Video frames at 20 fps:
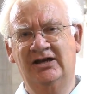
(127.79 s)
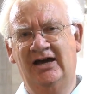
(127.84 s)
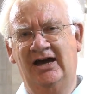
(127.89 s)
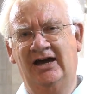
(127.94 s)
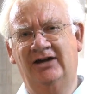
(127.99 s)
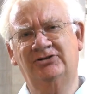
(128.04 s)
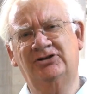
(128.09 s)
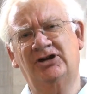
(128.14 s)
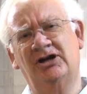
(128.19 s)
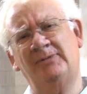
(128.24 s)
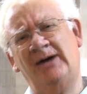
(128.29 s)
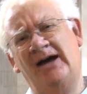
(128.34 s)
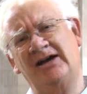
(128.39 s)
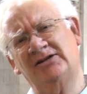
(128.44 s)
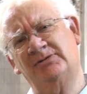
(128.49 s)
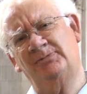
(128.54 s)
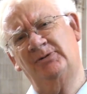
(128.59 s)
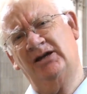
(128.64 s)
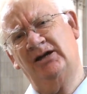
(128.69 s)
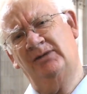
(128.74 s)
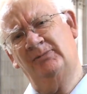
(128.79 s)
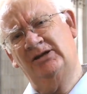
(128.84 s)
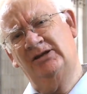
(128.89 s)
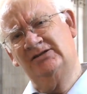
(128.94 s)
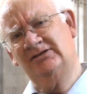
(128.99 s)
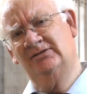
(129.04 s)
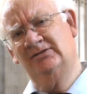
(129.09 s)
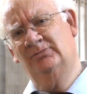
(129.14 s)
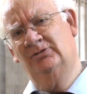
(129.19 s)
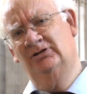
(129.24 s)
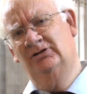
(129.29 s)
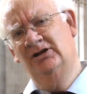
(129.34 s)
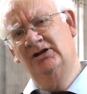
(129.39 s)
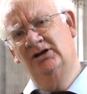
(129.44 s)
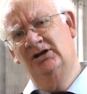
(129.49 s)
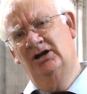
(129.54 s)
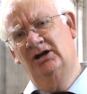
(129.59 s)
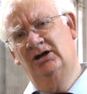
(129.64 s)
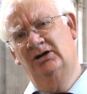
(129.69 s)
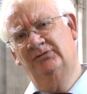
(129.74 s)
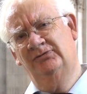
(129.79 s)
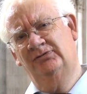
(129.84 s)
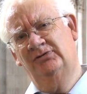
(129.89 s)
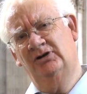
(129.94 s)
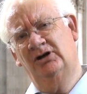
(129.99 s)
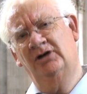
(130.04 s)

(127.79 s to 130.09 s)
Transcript: and go back to becoming a symbol of,